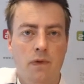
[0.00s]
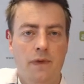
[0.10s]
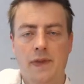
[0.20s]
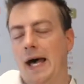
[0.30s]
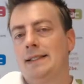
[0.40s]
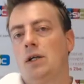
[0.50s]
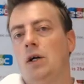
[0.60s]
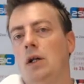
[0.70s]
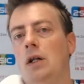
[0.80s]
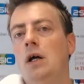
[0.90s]
That's
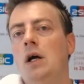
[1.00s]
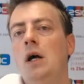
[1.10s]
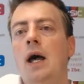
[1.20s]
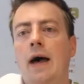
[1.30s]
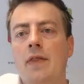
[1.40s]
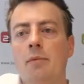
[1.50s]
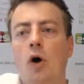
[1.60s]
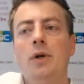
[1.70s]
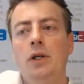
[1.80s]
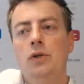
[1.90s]
all. And the
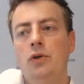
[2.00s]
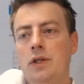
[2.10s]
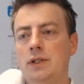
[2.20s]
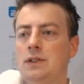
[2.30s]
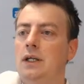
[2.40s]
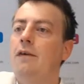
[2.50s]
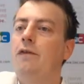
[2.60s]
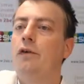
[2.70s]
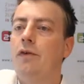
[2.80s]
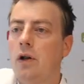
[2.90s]
moment you do this,
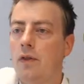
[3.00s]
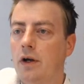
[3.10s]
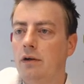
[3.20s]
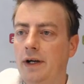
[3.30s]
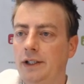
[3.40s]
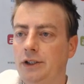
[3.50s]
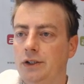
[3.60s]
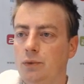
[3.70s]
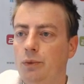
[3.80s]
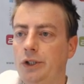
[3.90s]
if you follow the
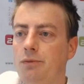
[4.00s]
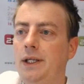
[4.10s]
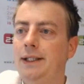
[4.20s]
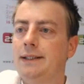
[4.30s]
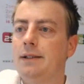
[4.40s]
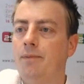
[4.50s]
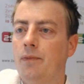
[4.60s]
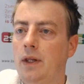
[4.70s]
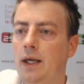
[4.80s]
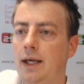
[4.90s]
conventions, which means
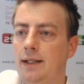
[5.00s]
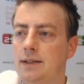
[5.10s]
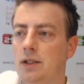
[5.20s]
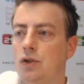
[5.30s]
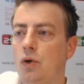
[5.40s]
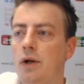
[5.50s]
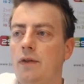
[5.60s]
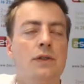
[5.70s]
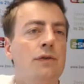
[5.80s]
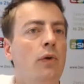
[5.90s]
it's stored in
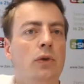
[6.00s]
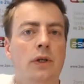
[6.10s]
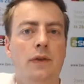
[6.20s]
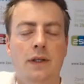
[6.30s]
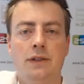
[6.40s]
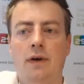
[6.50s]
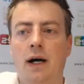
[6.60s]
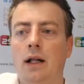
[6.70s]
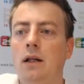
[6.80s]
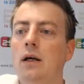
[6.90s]
this folder, in this
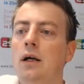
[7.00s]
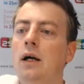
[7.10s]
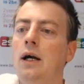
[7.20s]
file,